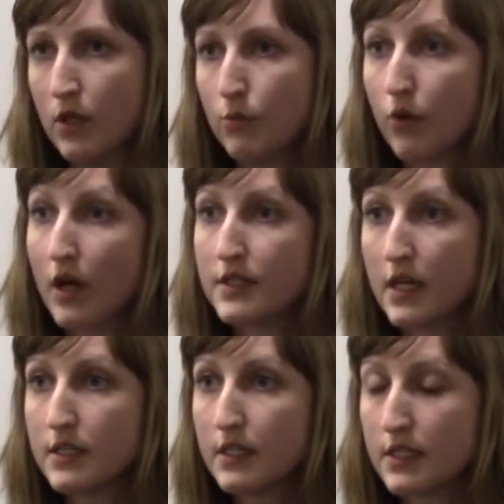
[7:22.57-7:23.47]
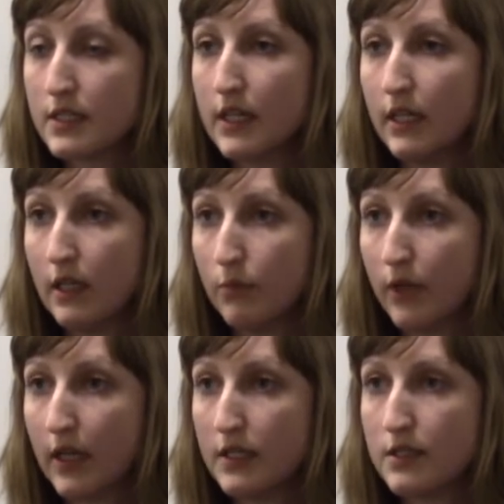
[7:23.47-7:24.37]
process that's taking
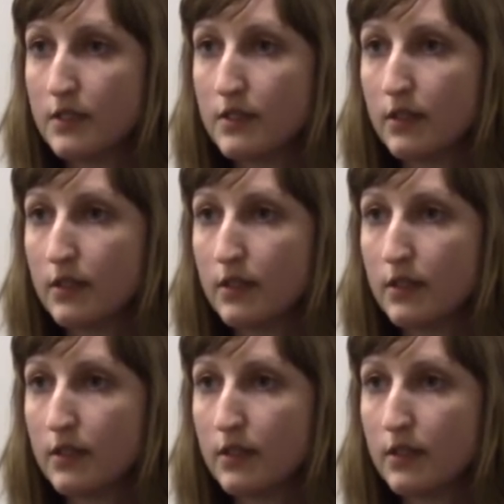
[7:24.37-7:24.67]
place